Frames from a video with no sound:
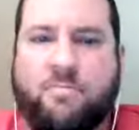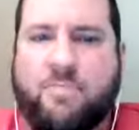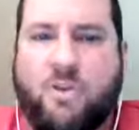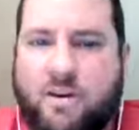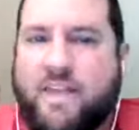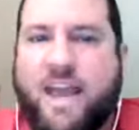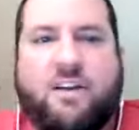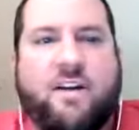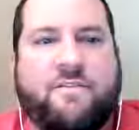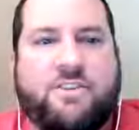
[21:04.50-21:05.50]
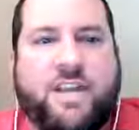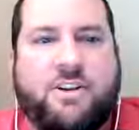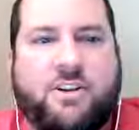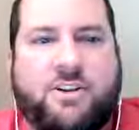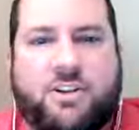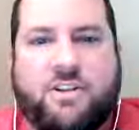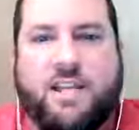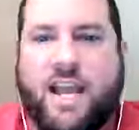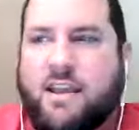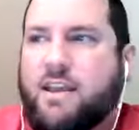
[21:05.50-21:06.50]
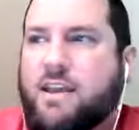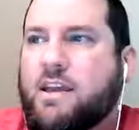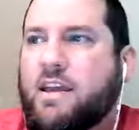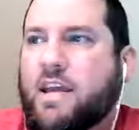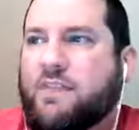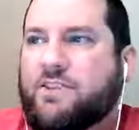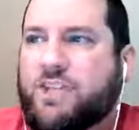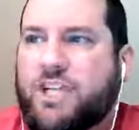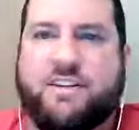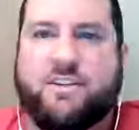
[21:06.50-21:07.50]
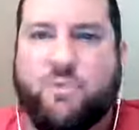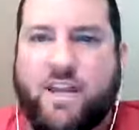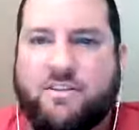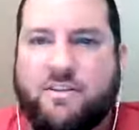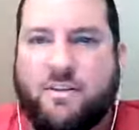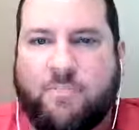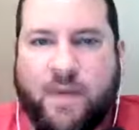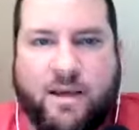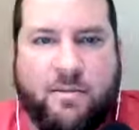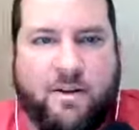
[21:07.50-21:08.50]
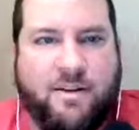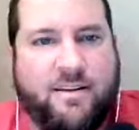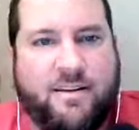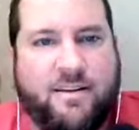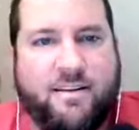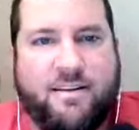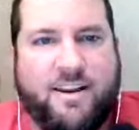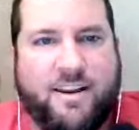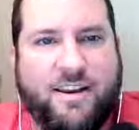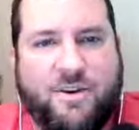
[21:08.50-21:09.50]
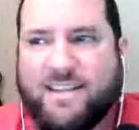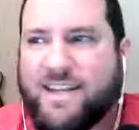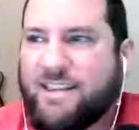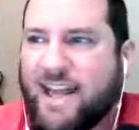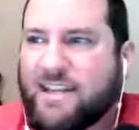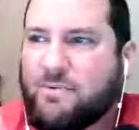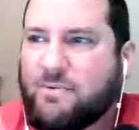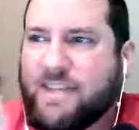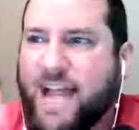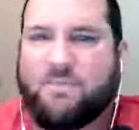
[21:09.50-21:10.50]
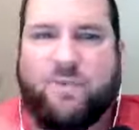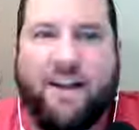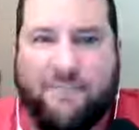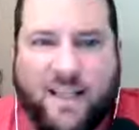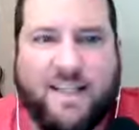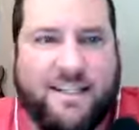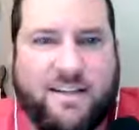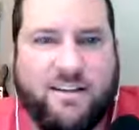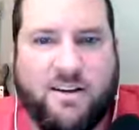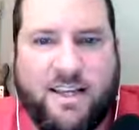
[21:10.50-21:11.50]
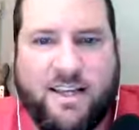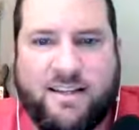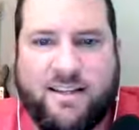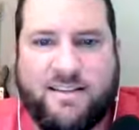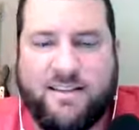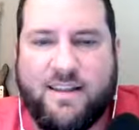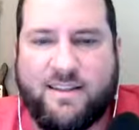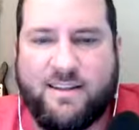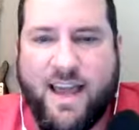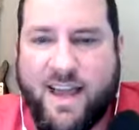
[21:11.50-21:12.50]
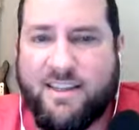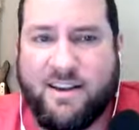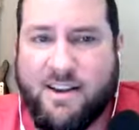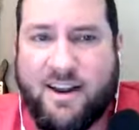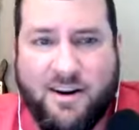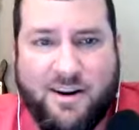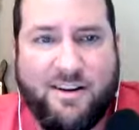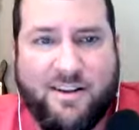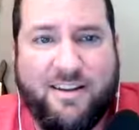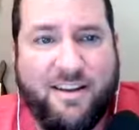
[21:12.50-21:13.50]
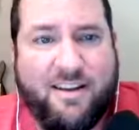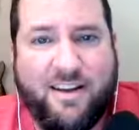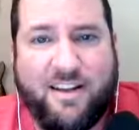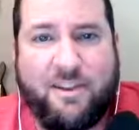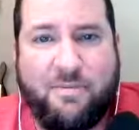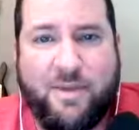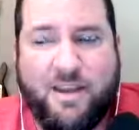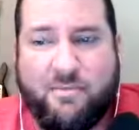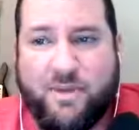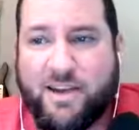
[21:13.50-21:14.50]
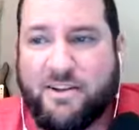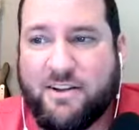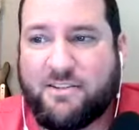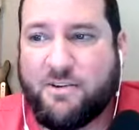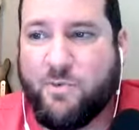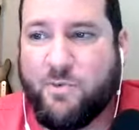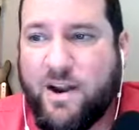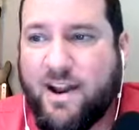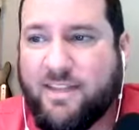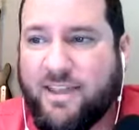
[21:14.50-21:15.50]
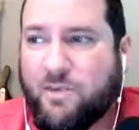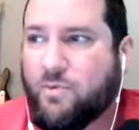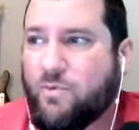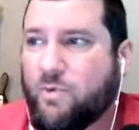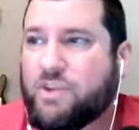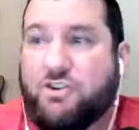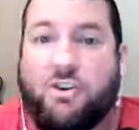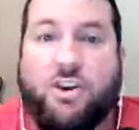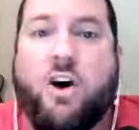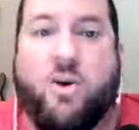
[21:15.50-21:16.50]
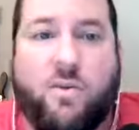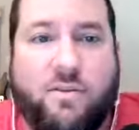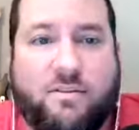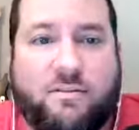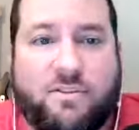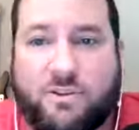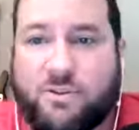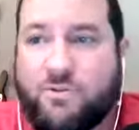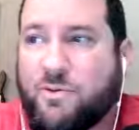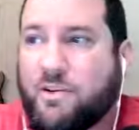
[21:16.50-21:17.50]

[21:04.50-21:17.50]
part of that conversation, just like if Jesus went to the pub. It's like that's what I feel like TikTok is. It's kind of the gutter a little bit, but it's also where I think we should go to